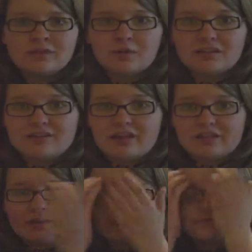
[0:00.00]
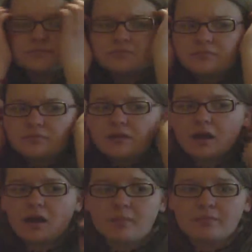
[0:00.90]
with nothing.
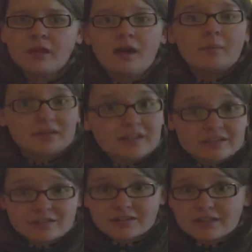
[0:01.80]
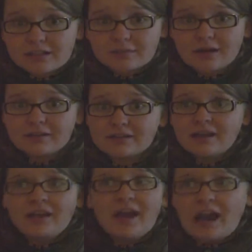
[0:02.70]
Um, but then I started thinking about it
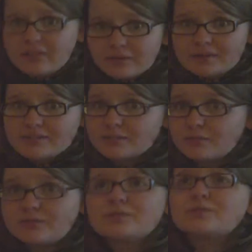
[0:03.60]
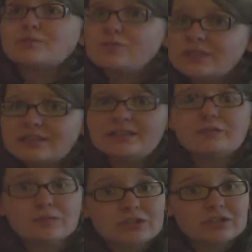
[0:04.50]
and the rest of the movie was
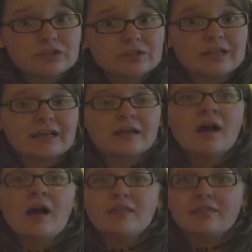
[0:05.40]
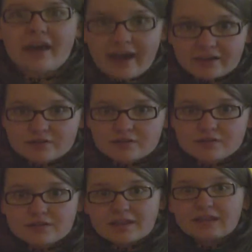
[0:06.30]
really, really good. Like, the
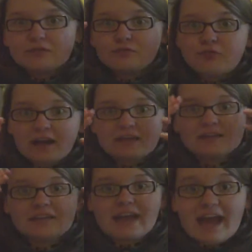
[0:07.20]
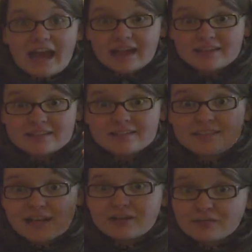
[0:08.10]
actors, they can finally act.
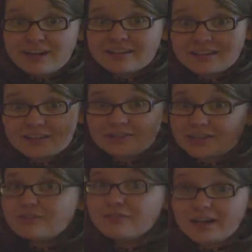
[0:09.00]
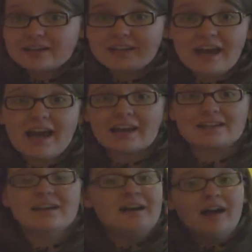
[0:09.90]
Dan Radcliffe can finally act.
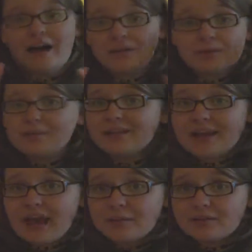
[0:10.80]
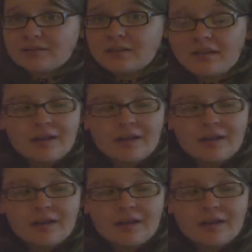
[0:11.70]
I don't know when that happened,